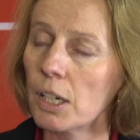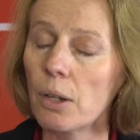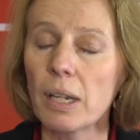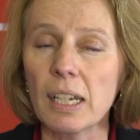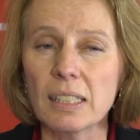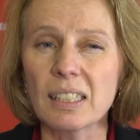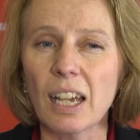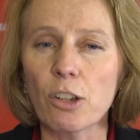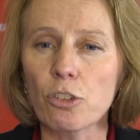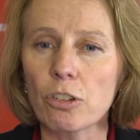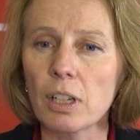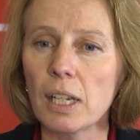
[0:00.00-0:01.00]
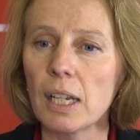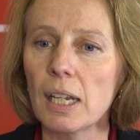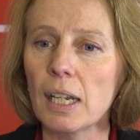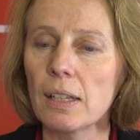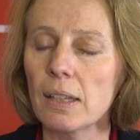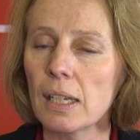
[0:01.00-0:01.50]
You know, is
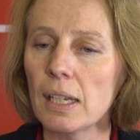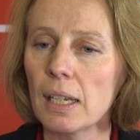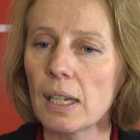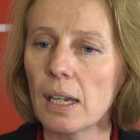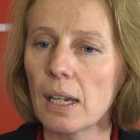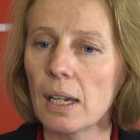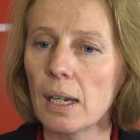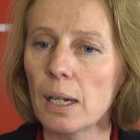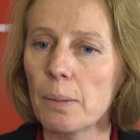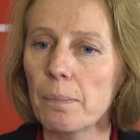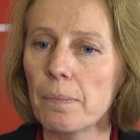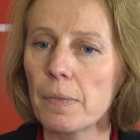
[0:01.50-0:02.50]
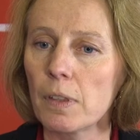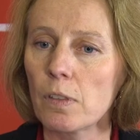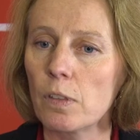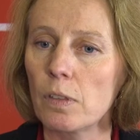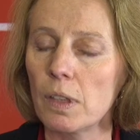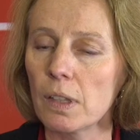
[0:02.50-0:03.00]
actually
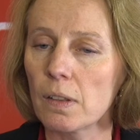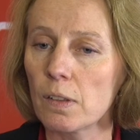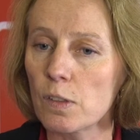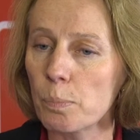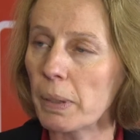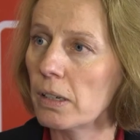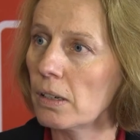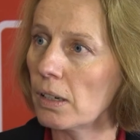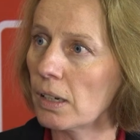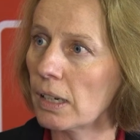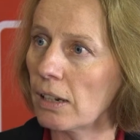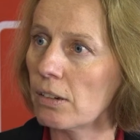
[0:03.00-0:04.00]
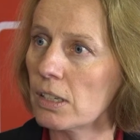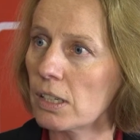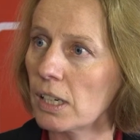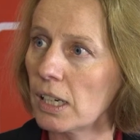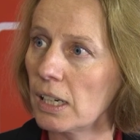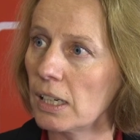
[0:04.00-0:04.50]
the spending
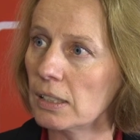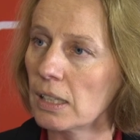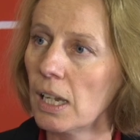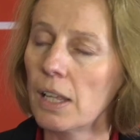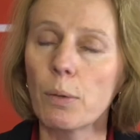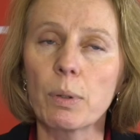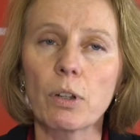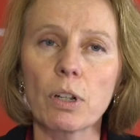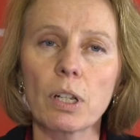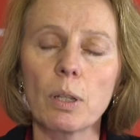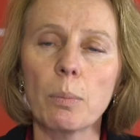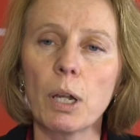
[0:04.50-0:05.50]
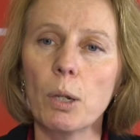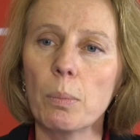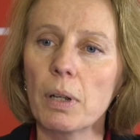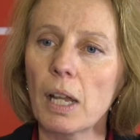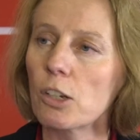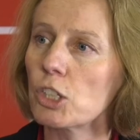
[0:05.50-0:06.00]
guarantees that we've got at the
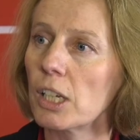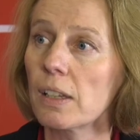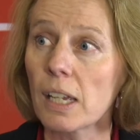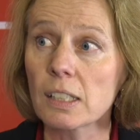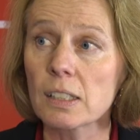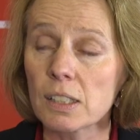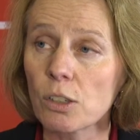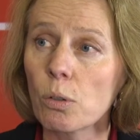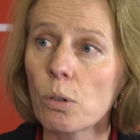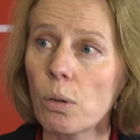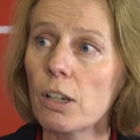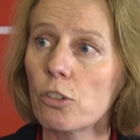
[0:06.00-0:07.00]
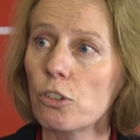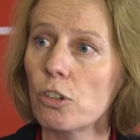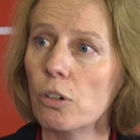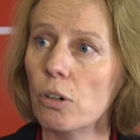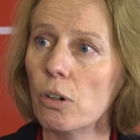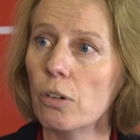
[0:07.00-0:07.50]
moment, actually that's still quite
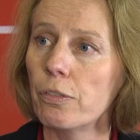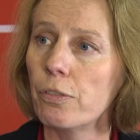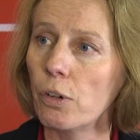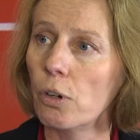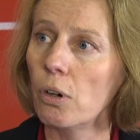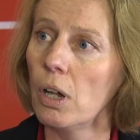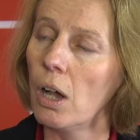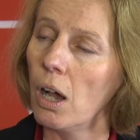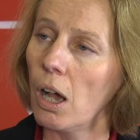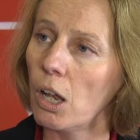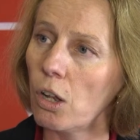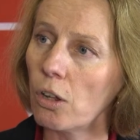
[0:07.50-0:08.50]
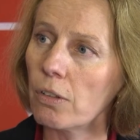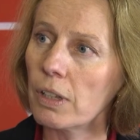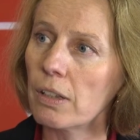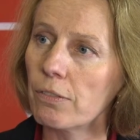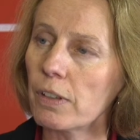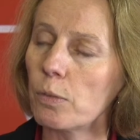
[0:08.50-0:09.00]
short. For a lot of
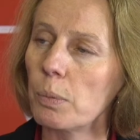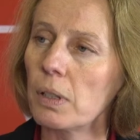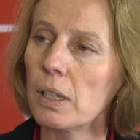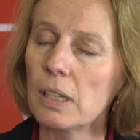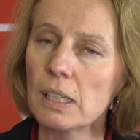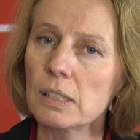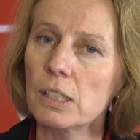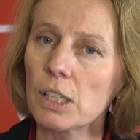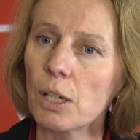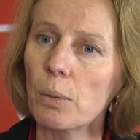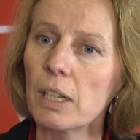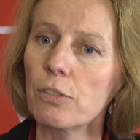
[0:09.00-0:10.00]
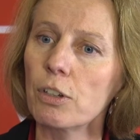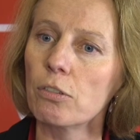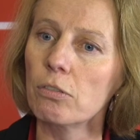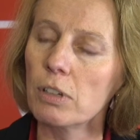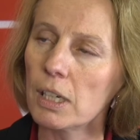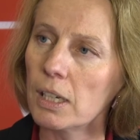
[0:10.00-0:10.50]
the investment that needs to go in if you're
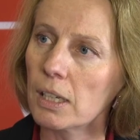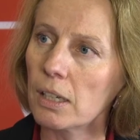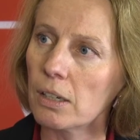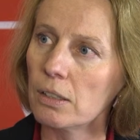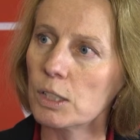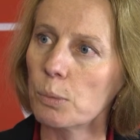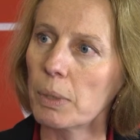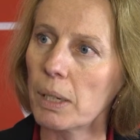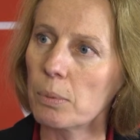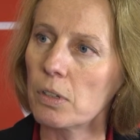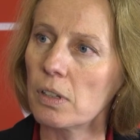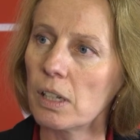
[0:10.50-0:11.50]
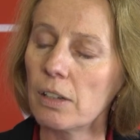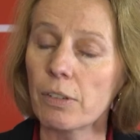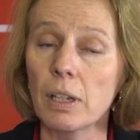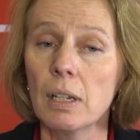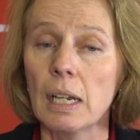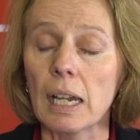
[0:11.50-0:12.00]
really going to be able to
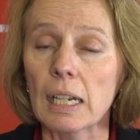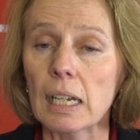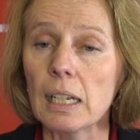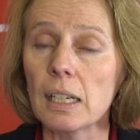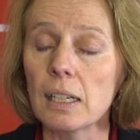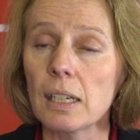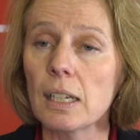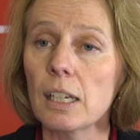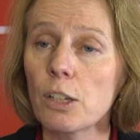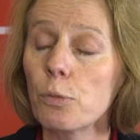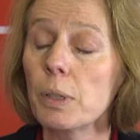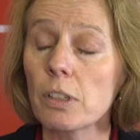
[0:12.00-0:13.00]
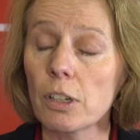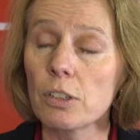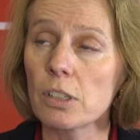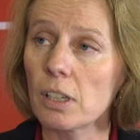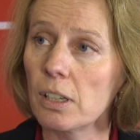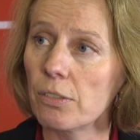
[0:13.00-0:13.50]
deliver. And clearly if we
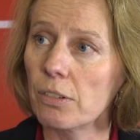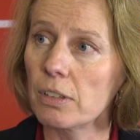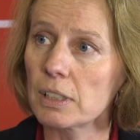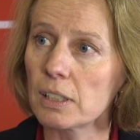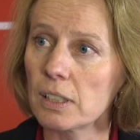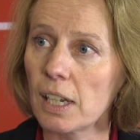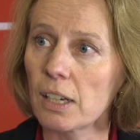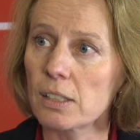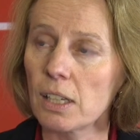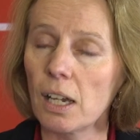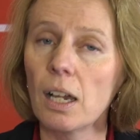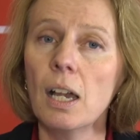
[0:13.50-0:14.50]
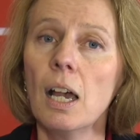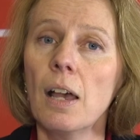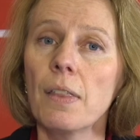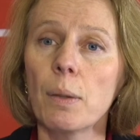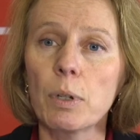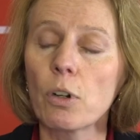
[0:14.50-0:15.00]
don't deliver as a sector,
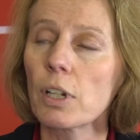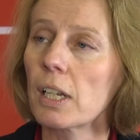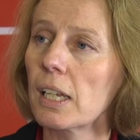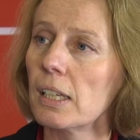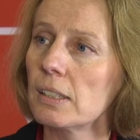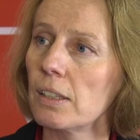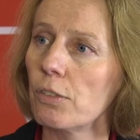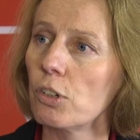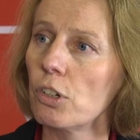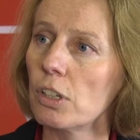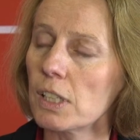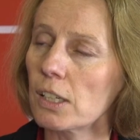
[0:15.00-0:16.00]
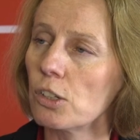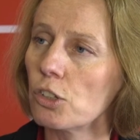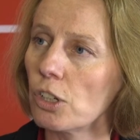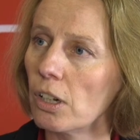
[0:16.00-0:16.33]
then we're not going to get a second